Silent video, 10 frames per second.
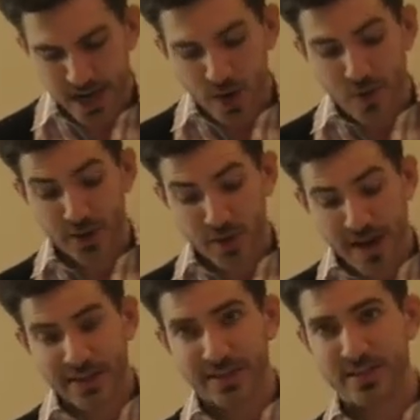While
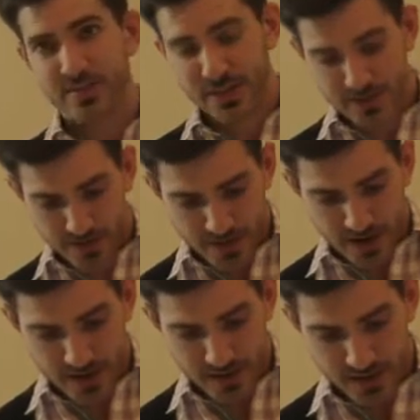humanities research
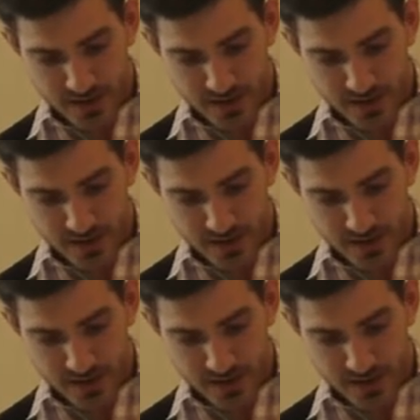often